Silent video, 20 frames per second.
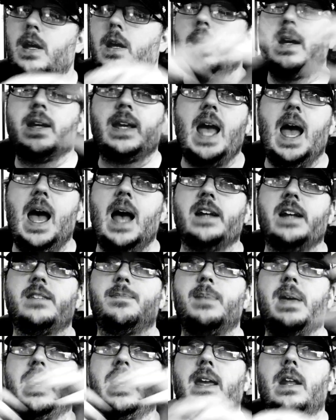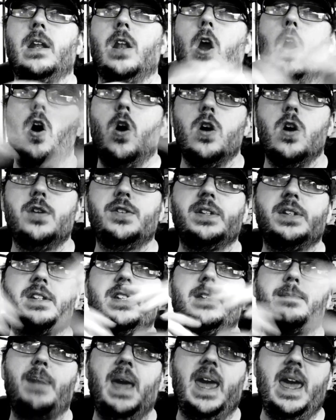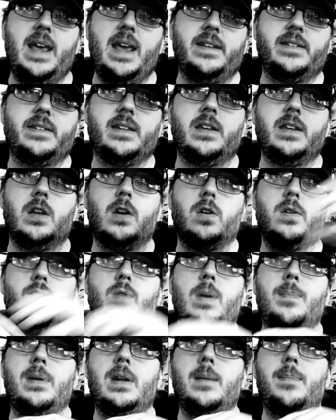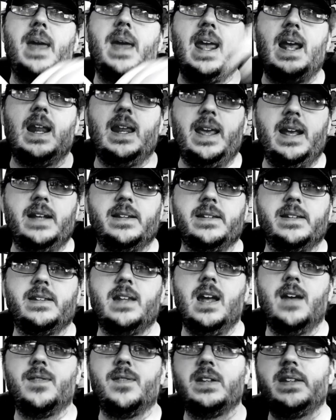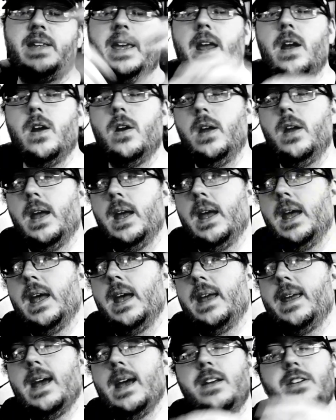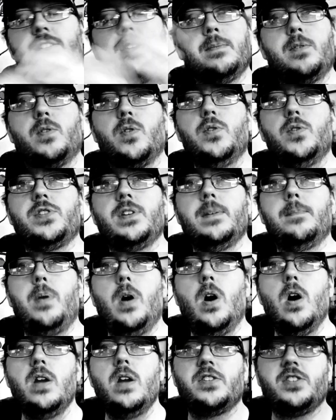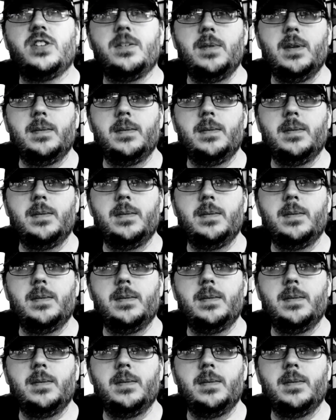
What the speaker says: cosmic and large and space and, ripping up aliens and stuff. Because here, there's some gruesome parts,